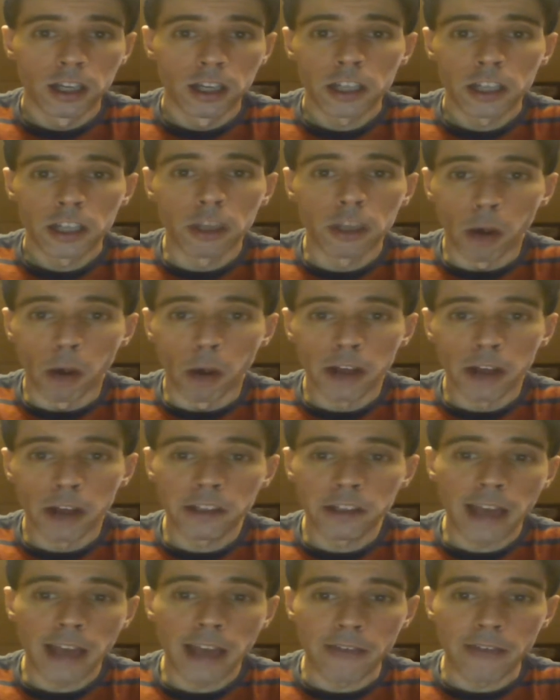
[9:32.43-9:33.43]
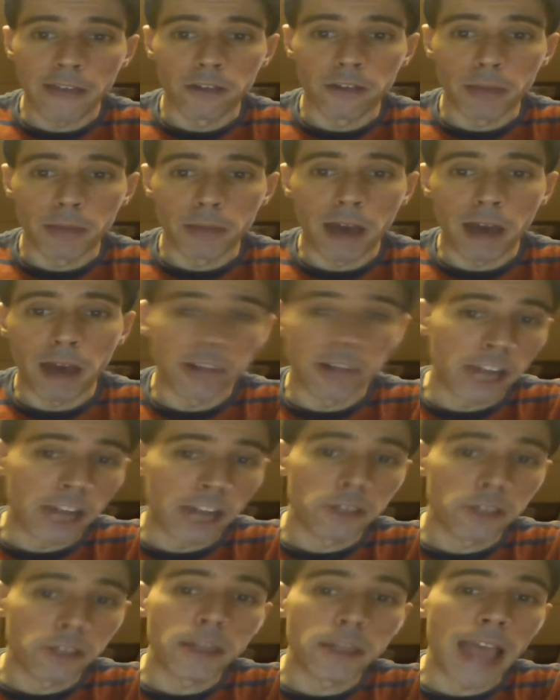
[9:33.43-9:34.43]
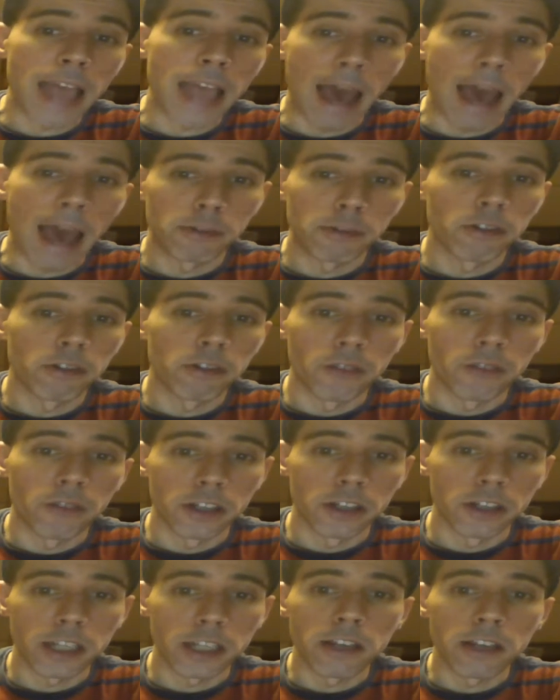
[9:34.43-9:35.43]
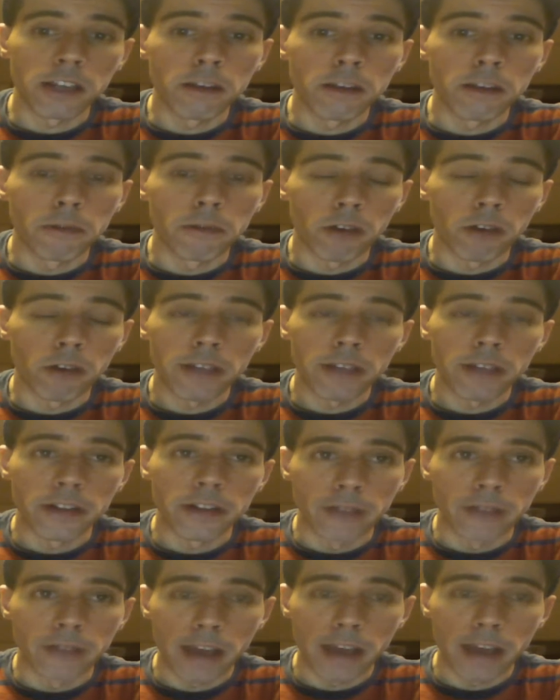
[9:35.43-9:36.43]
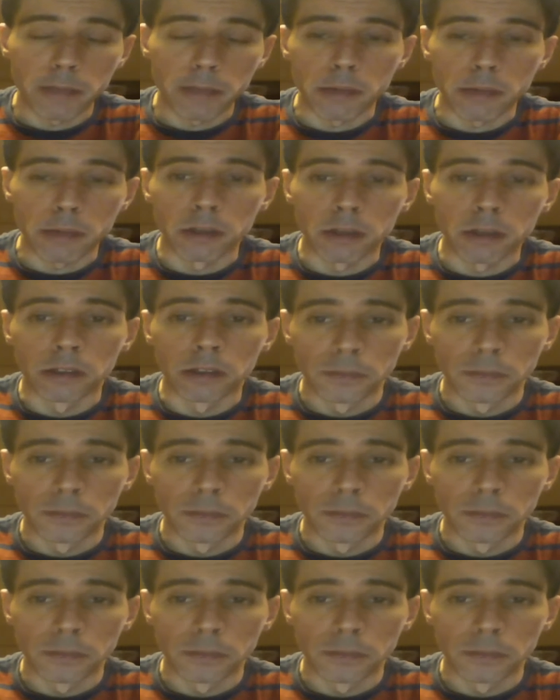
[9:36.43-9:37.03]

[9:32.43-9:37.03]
You'll want to do that that should be the absolute first thing you do before you even invite people.